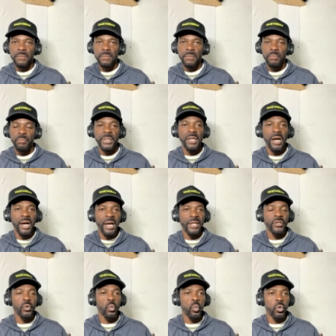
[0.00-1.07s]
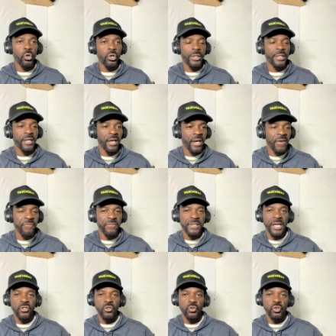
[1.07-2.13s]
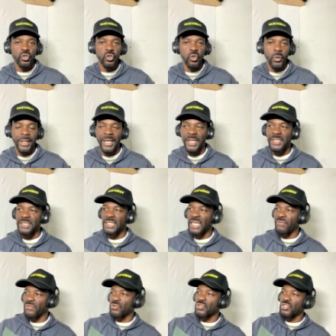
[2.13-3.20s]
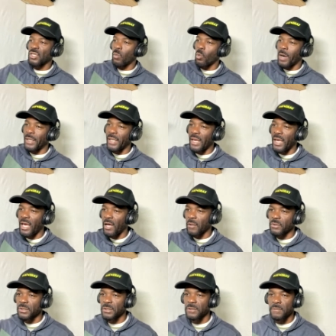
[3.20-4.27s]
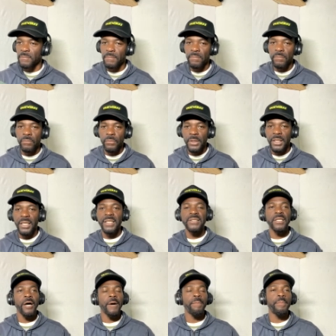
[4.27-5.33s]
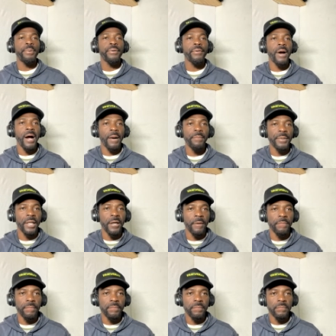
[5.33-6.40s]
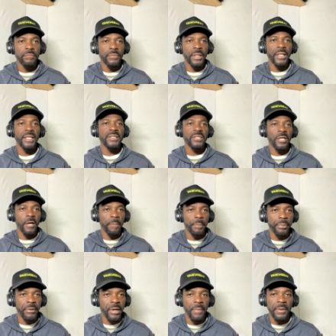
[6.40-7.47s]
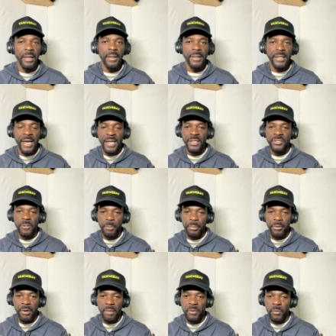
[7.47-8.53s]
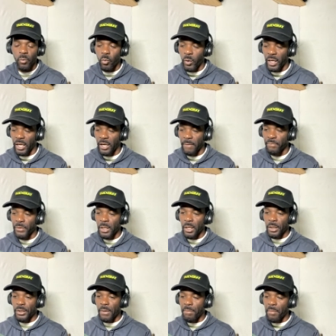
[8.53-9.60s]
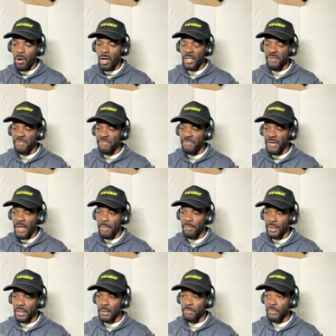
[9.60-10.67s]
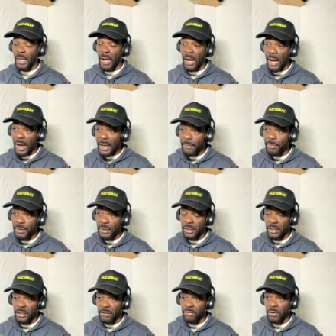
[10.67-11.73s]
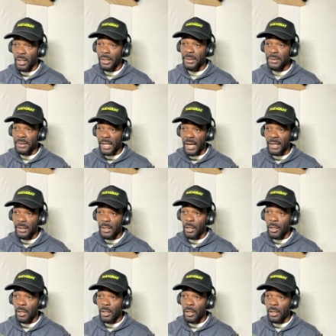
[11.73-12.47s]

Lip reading: behind the work and the effort that you're doing and it's given to someone else, it's a problem. It's a problem. And that is a problem where the Marley family, I believe that